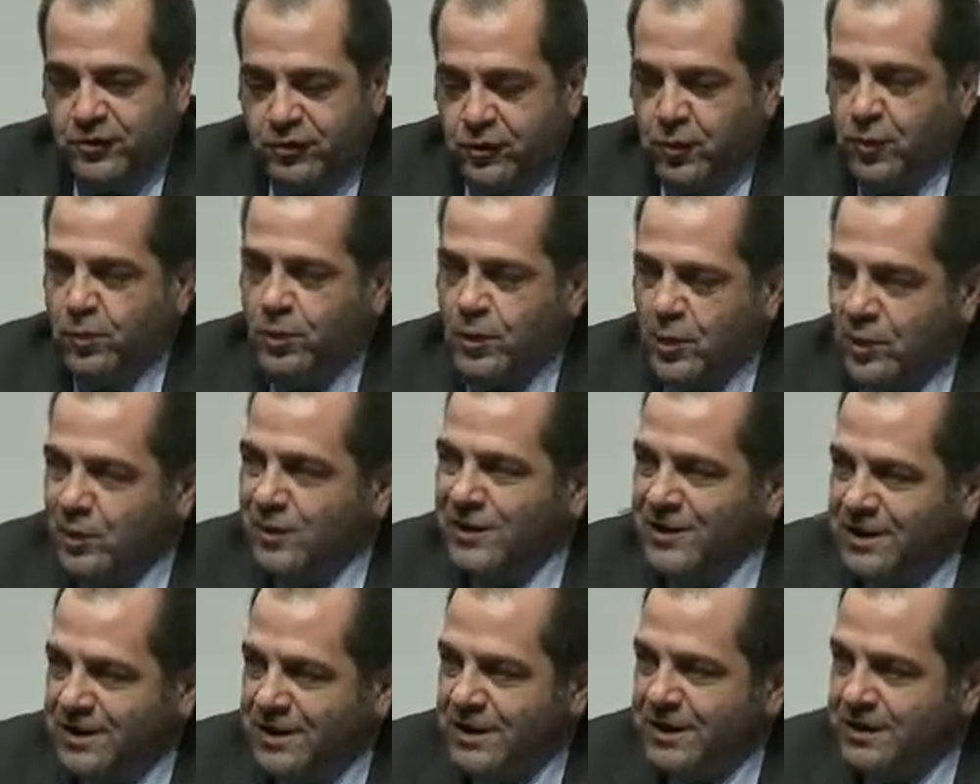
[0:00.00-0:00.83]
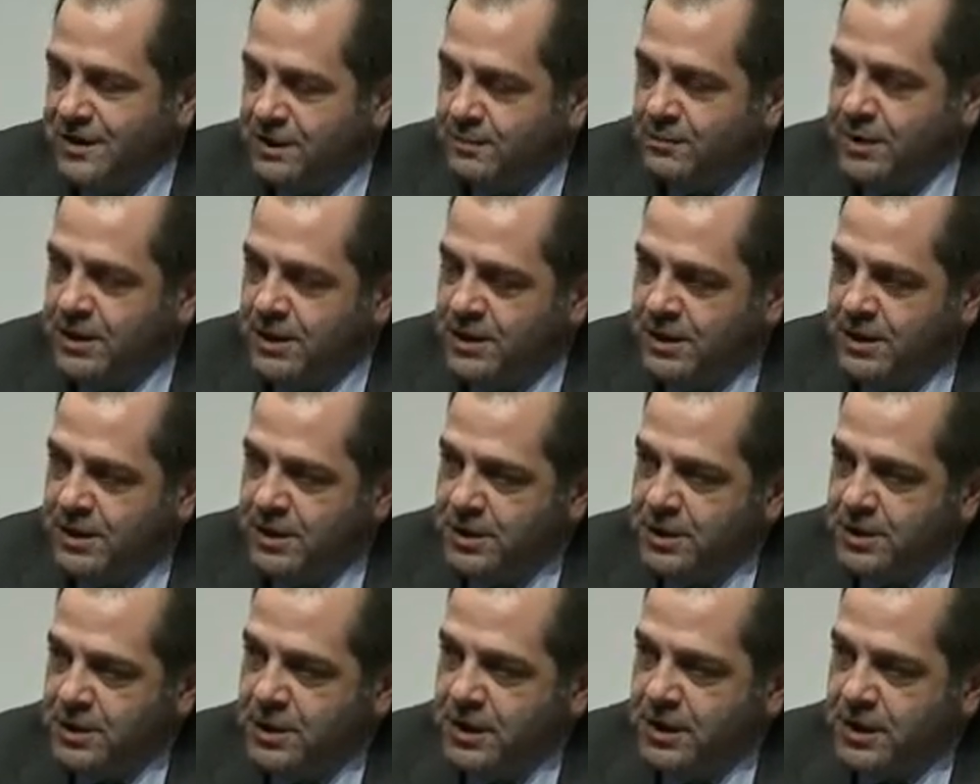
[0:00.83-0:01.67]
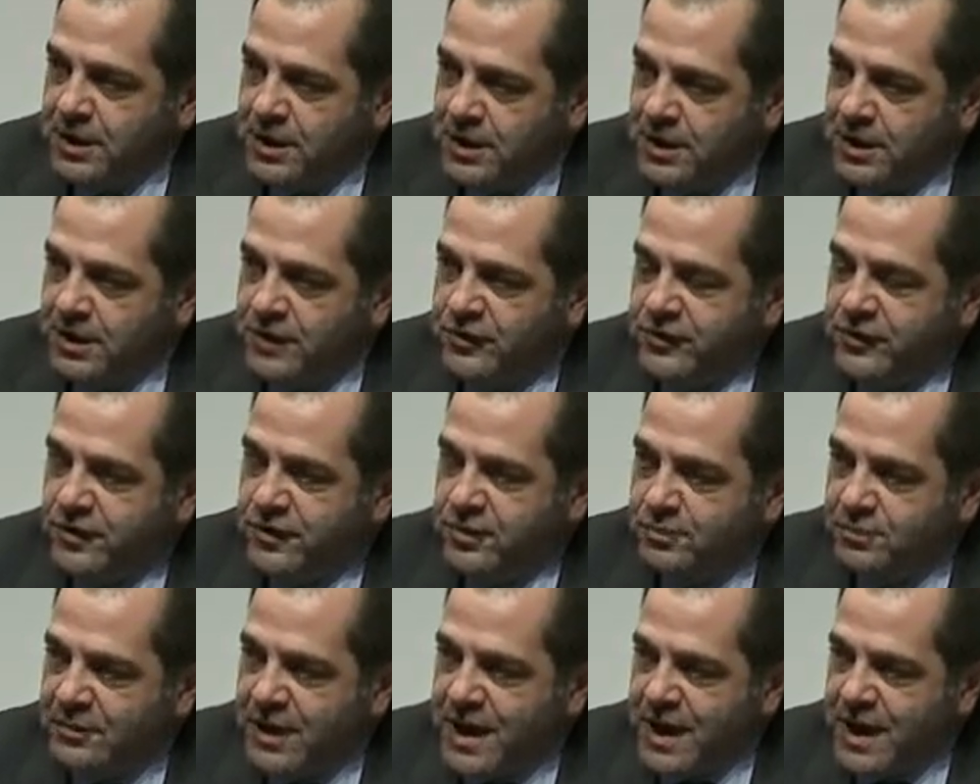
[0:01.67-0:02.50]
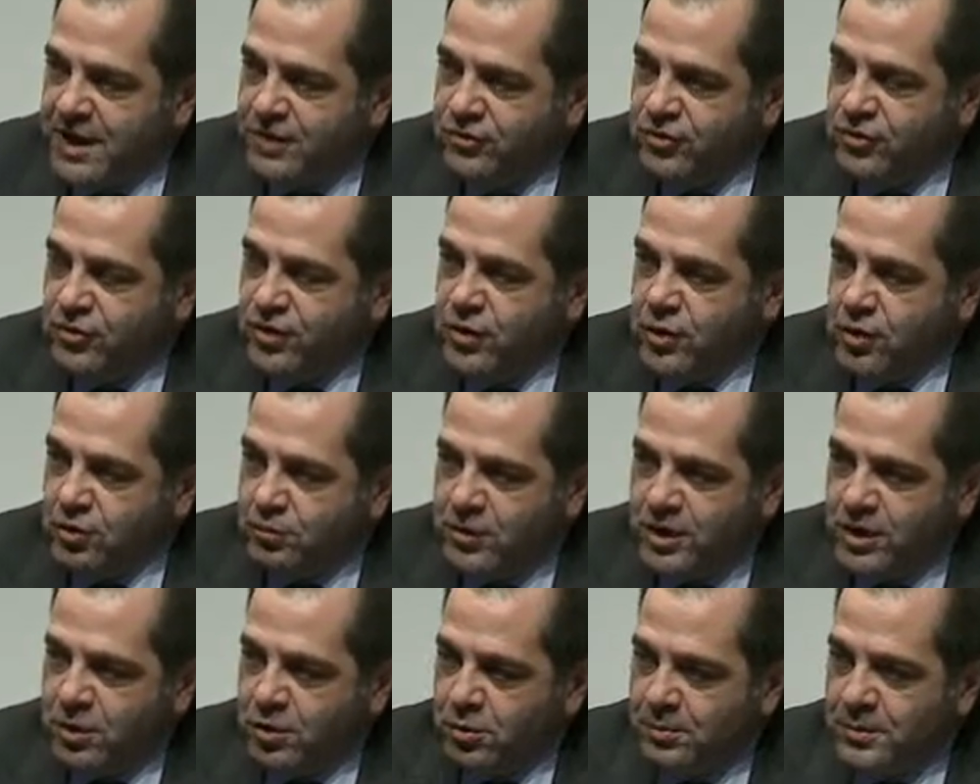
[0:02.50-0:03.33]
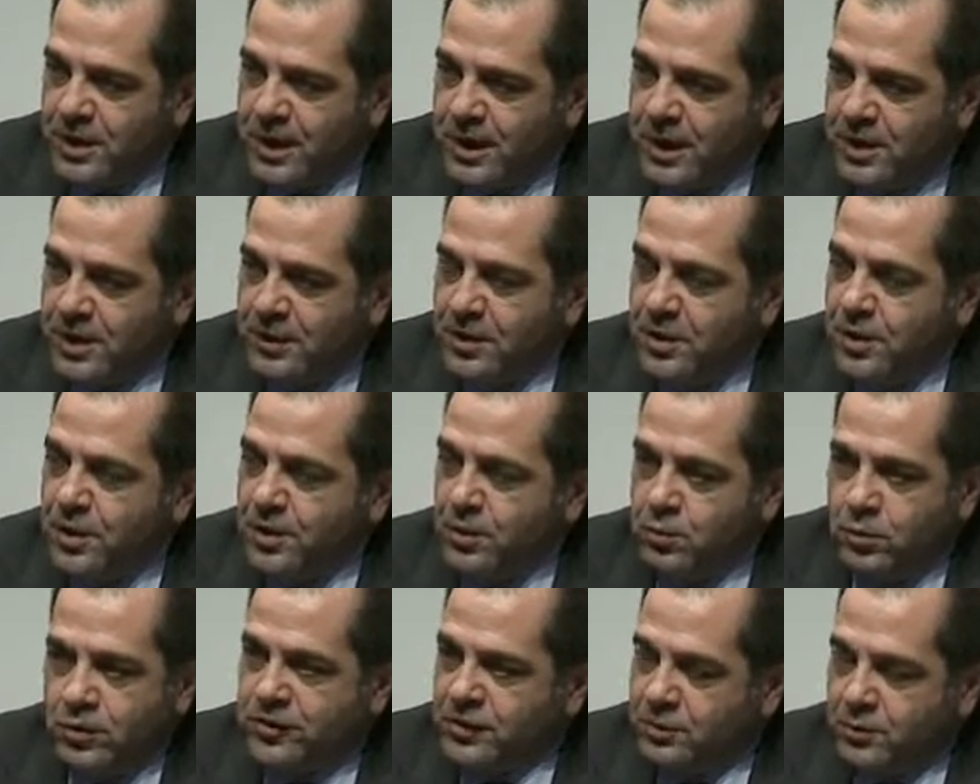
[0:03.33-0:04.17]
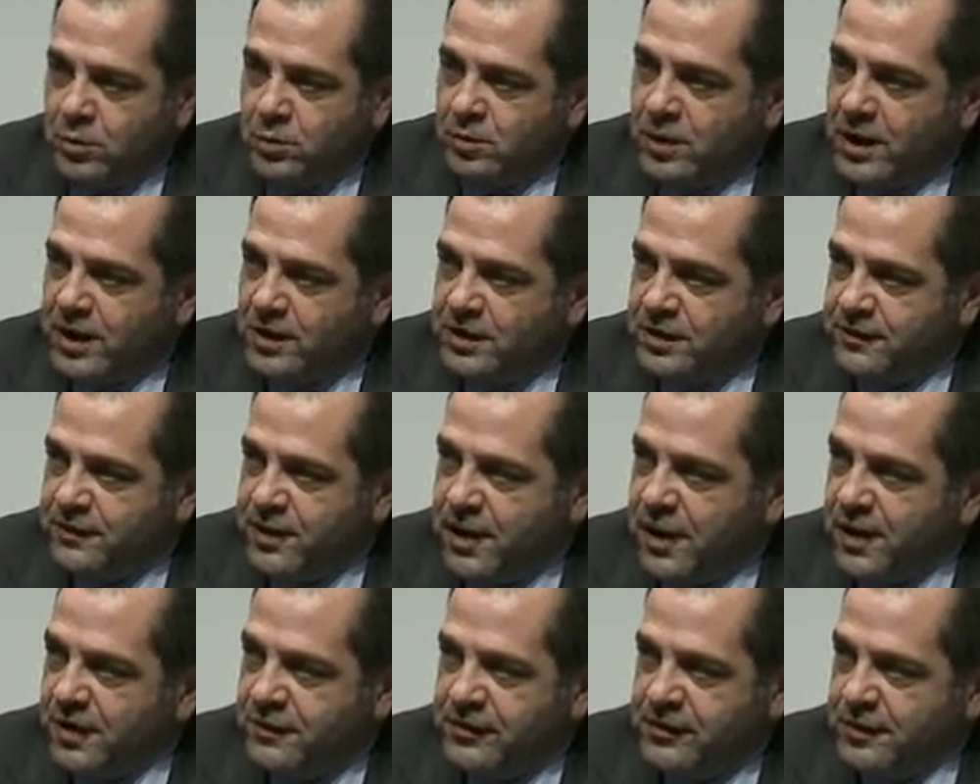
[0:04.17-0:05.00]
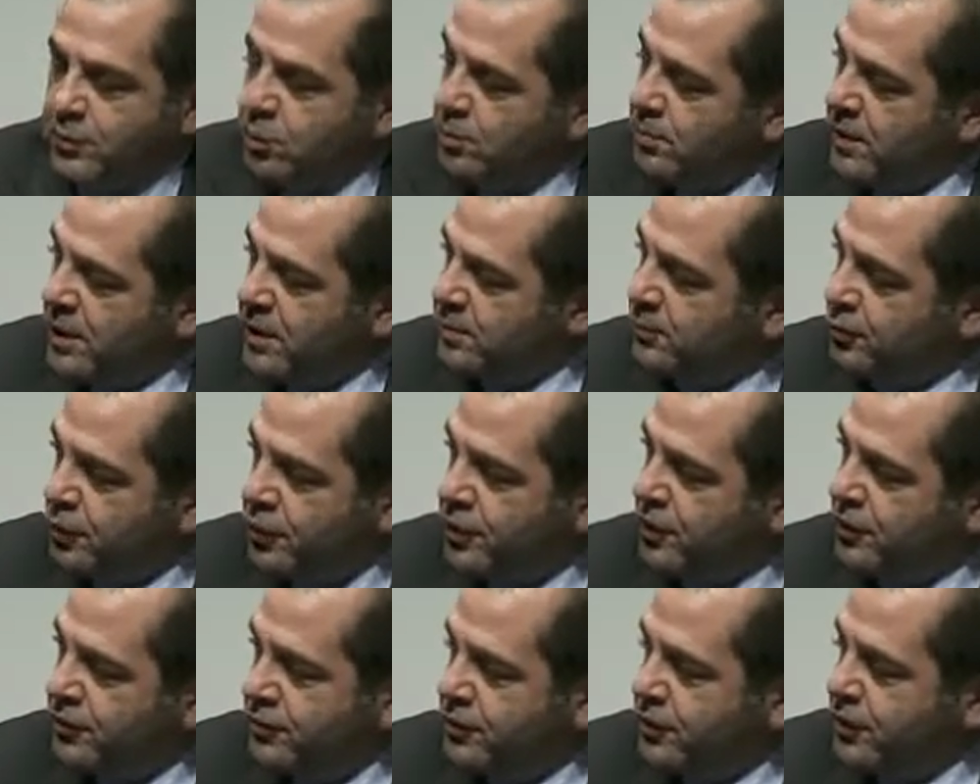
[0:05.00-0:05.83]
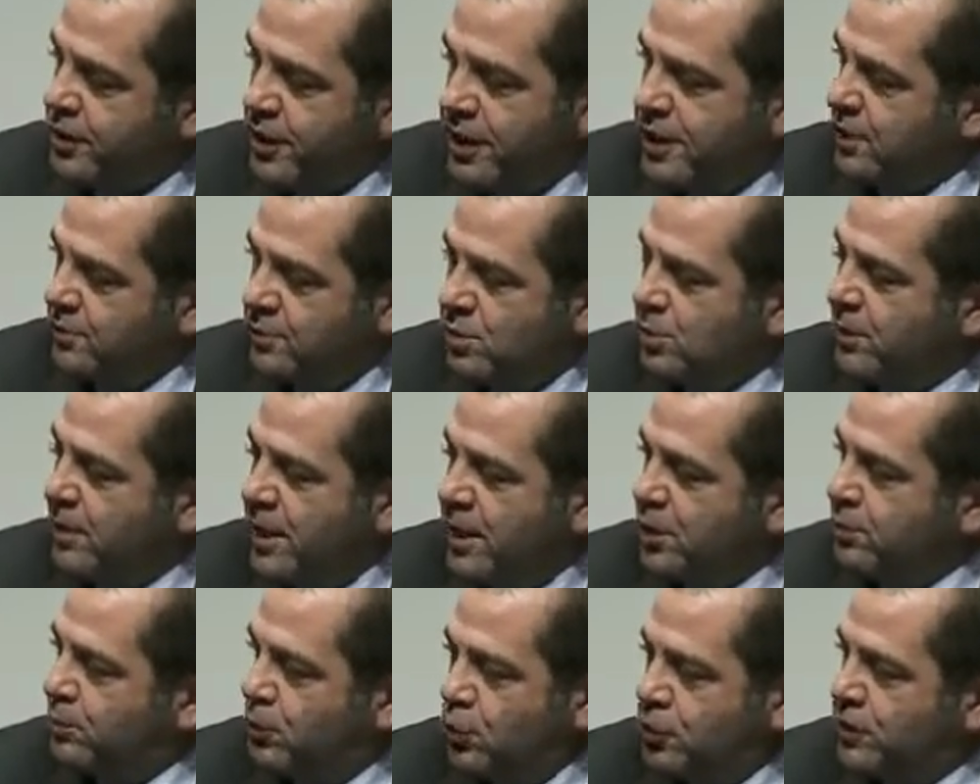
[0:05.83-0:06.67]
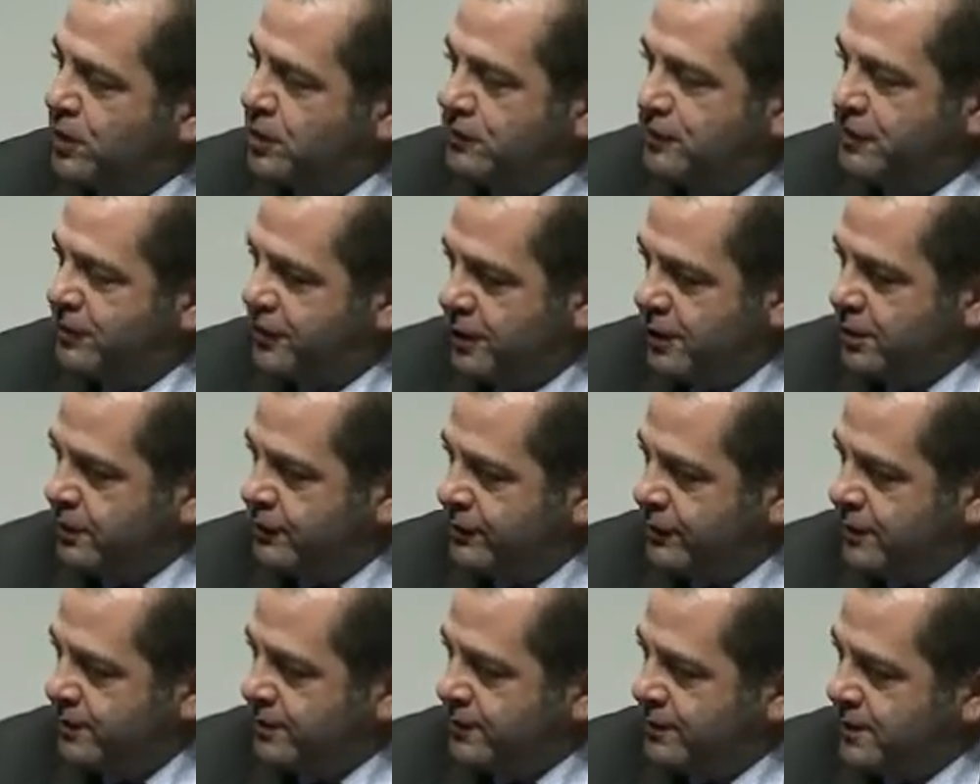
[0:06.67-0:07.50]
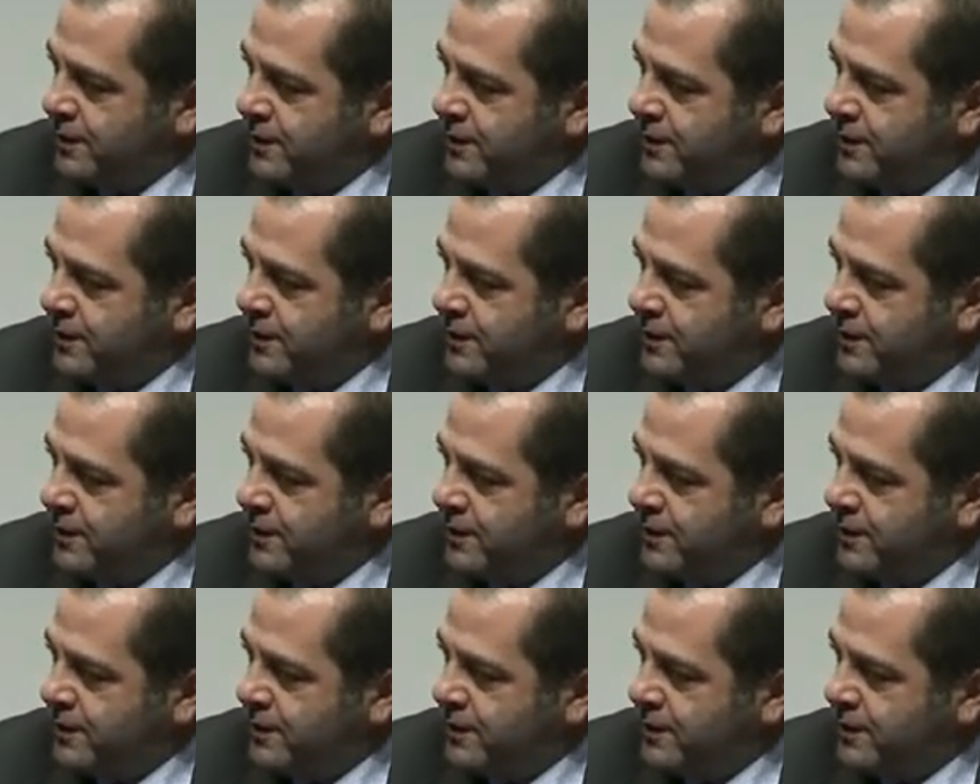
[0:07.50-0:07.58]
So what we did at the beginning is imagine our mailman with a mobile device, a mobile printer, and a mobile point of sales.